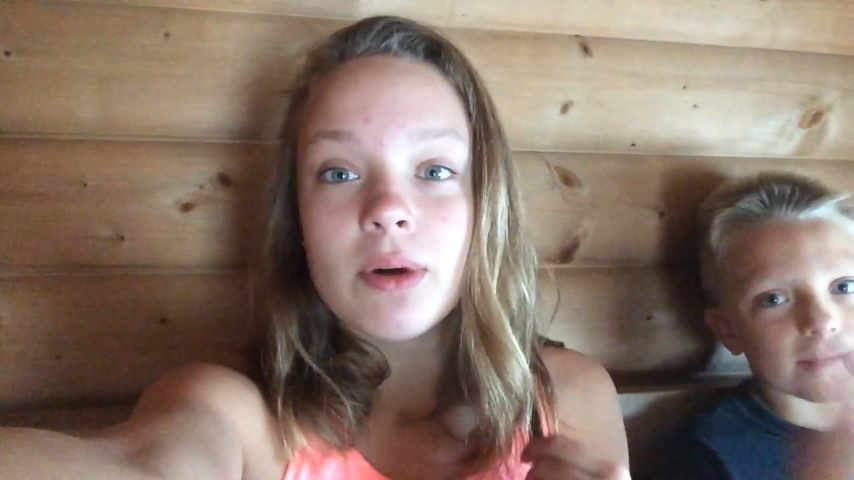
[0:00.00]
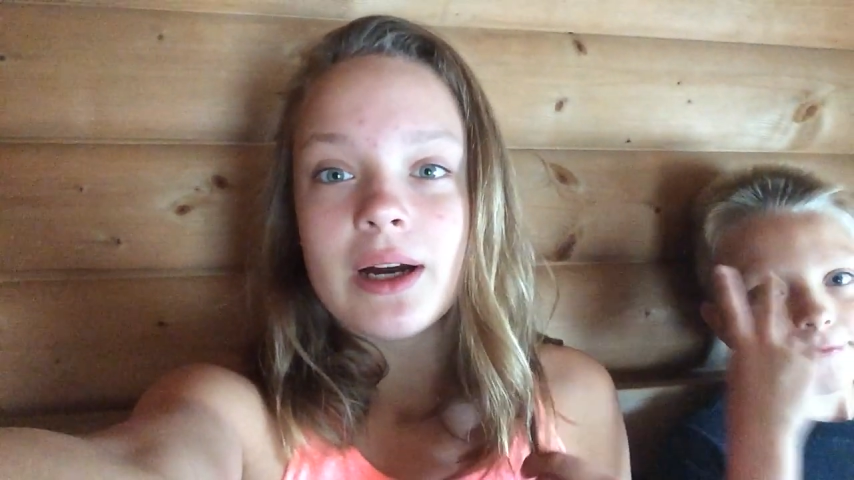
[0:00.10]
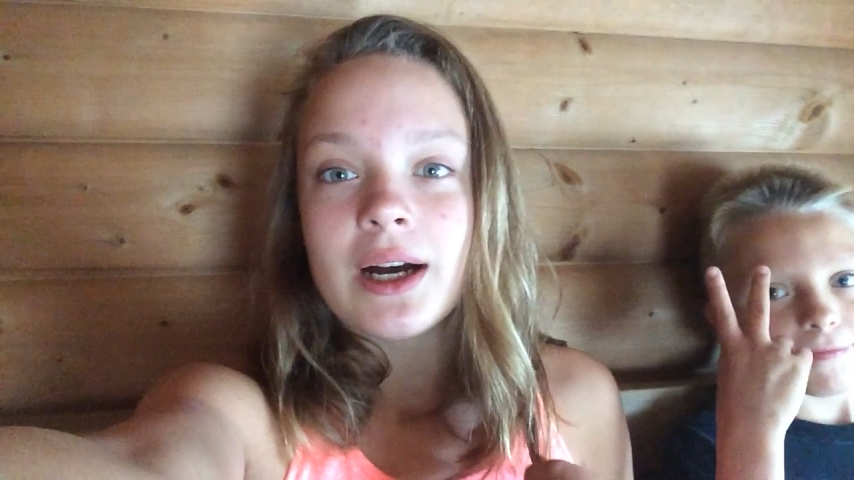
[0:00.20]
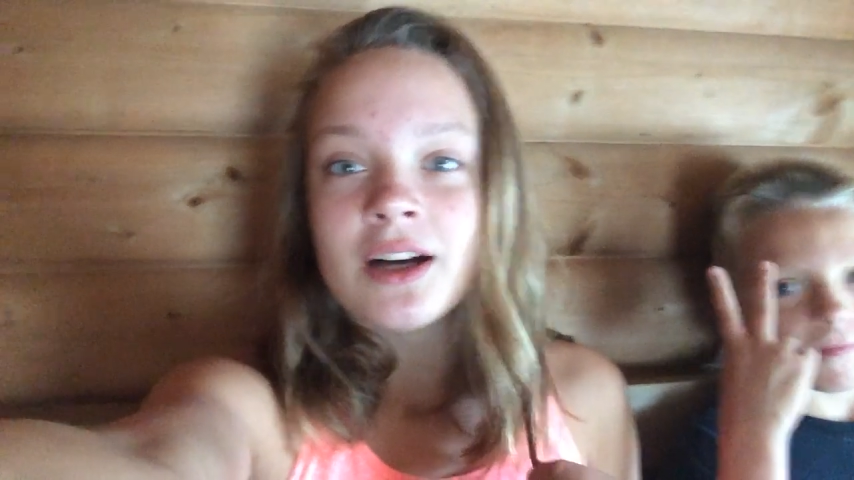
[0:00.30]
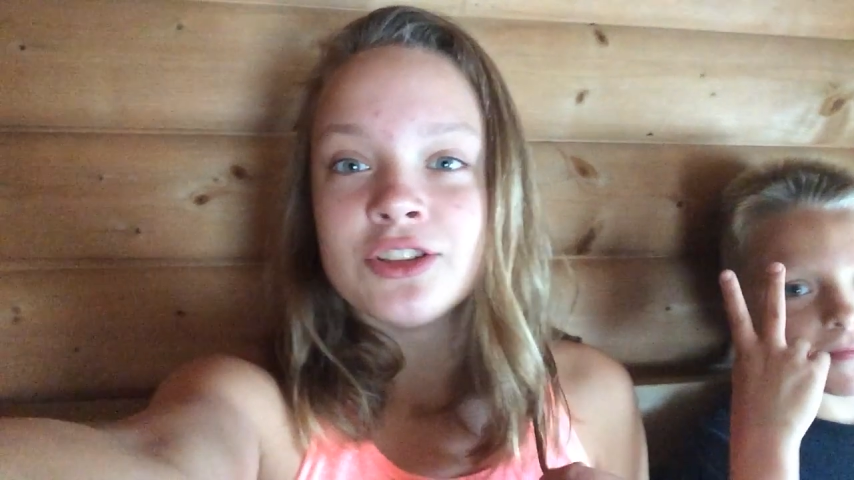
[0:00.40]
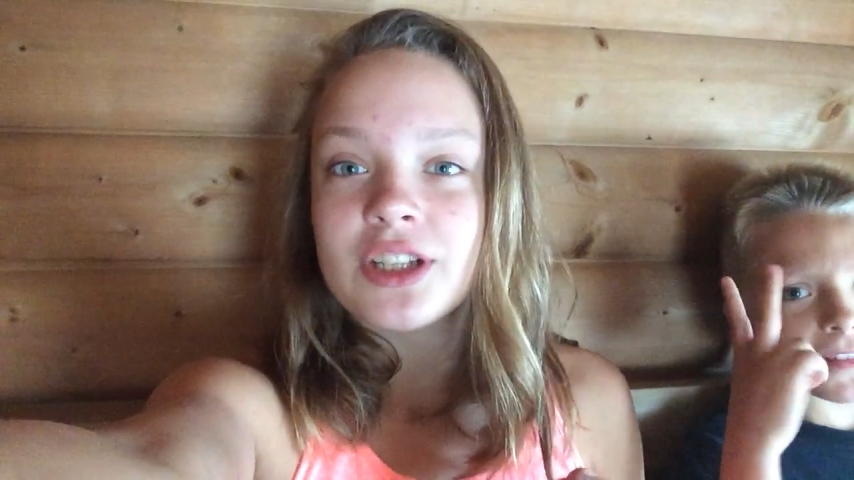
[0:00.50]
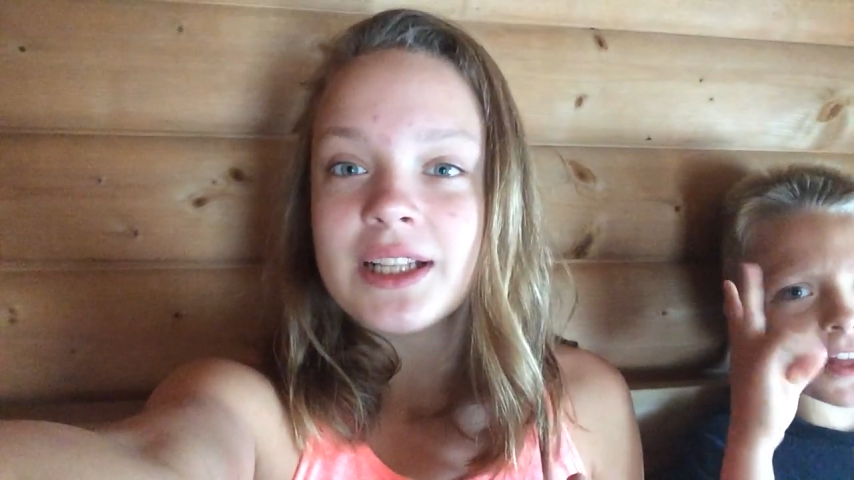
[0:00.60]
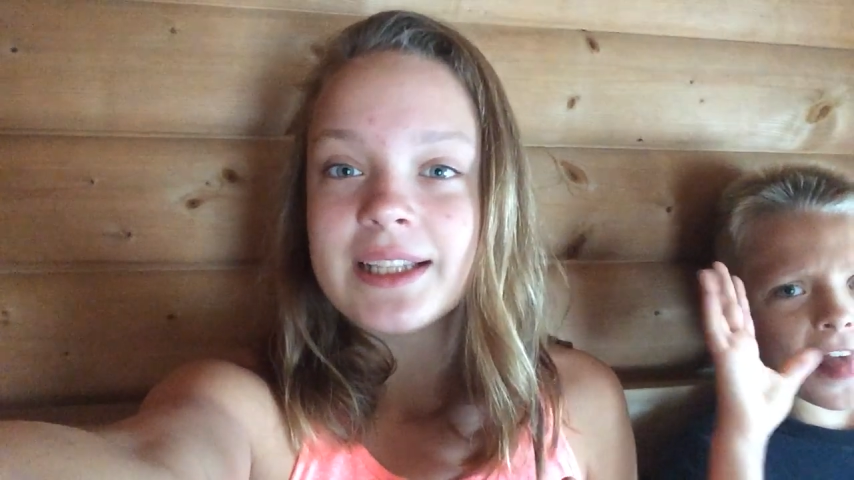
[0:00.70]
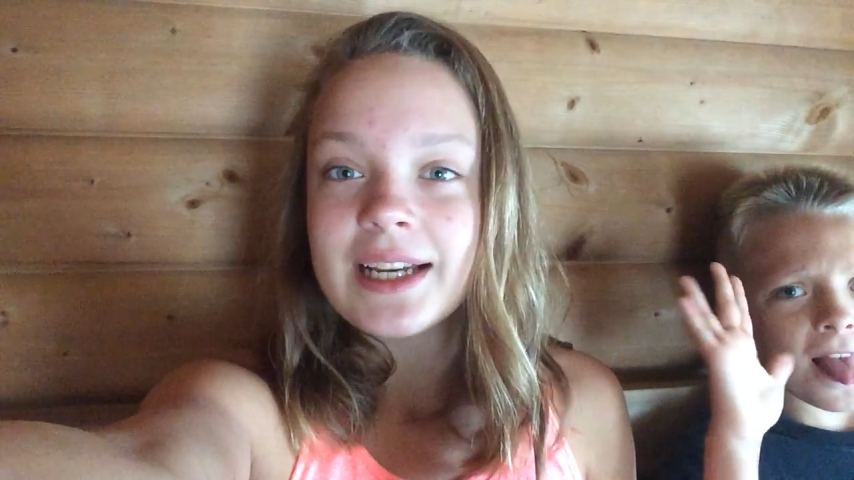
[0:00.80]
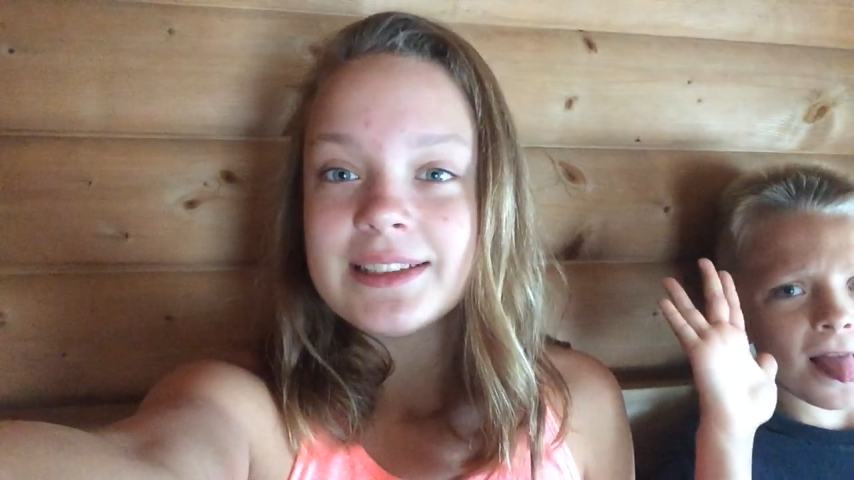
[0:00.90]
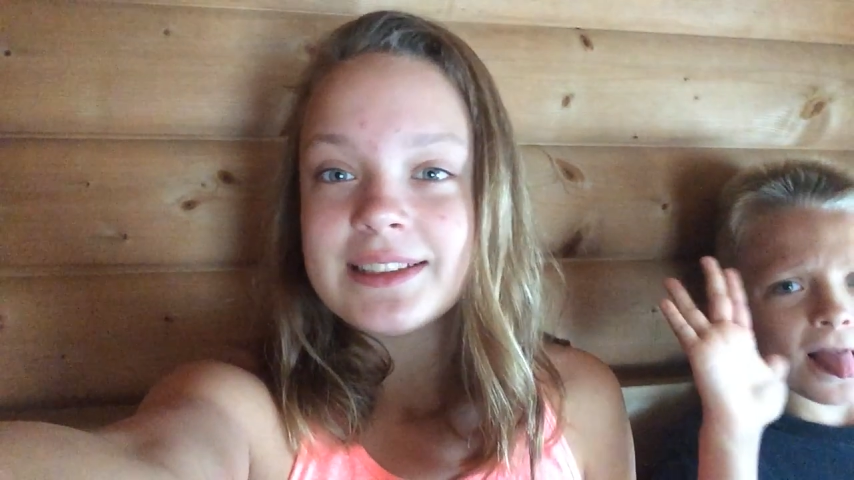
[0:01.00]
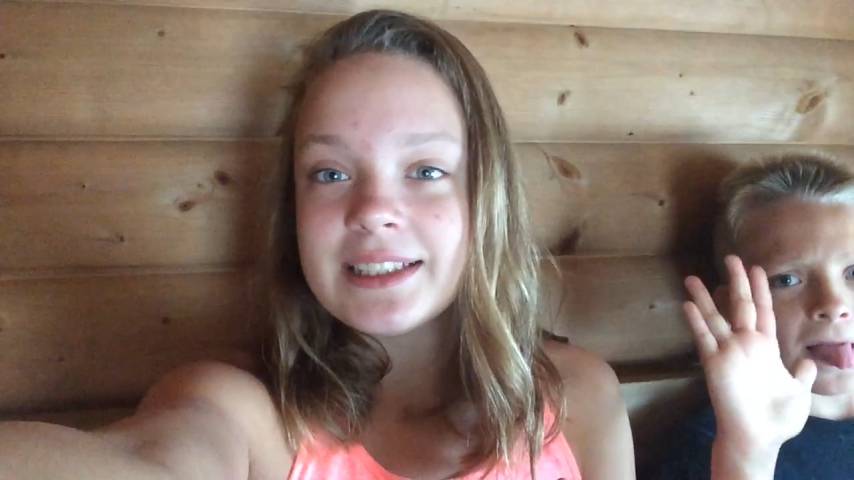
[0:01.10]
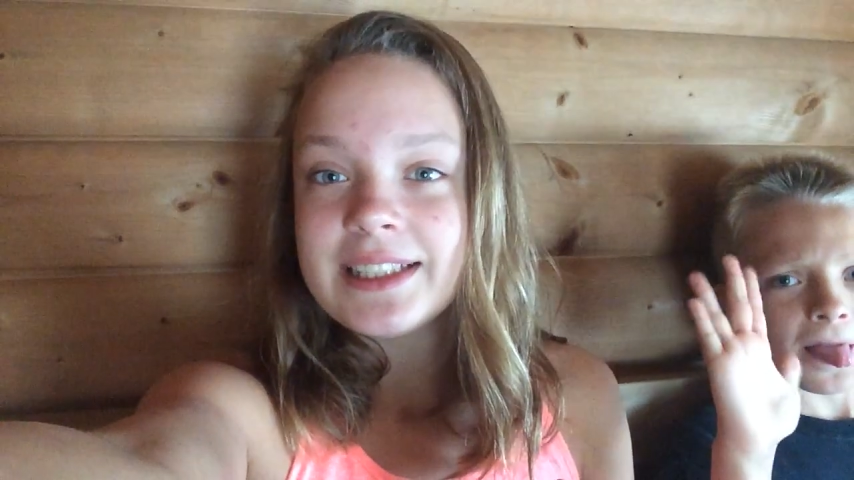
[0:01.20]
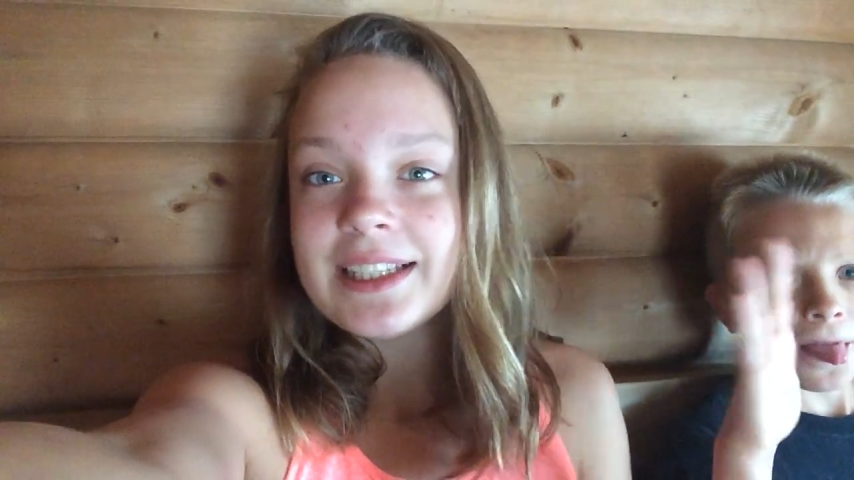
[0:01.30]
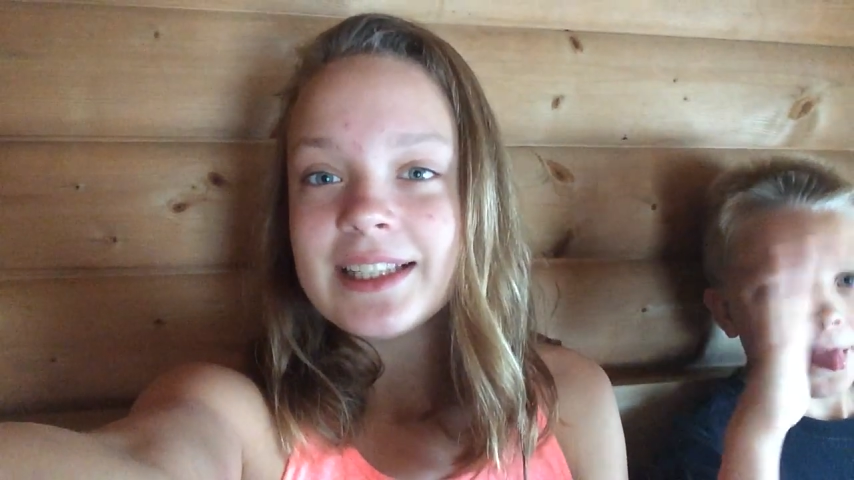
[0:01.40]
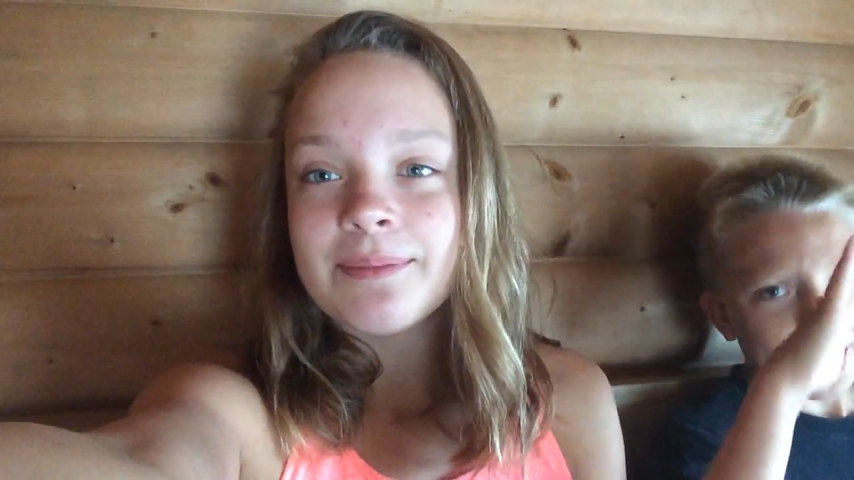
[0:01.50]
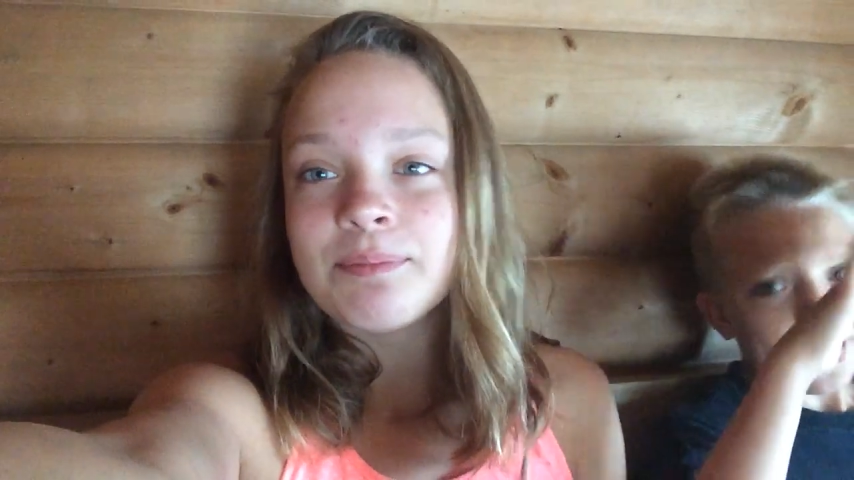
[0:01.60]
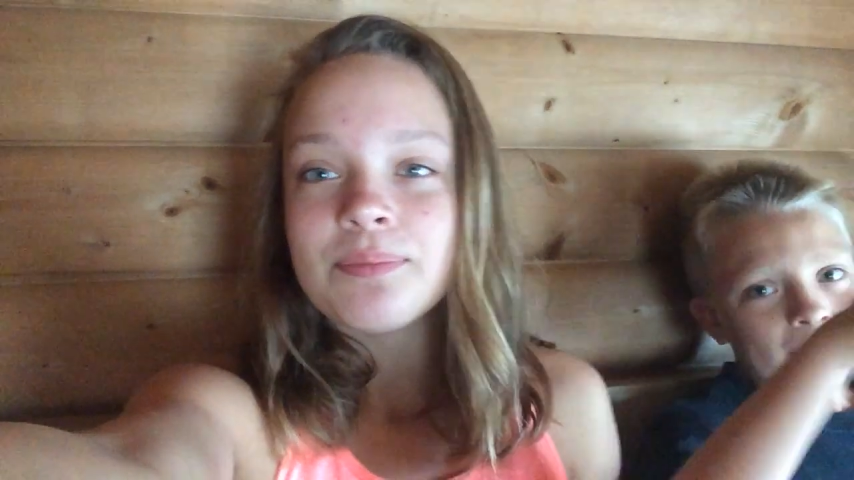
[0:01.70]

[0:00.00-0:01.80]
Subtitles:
we're at 119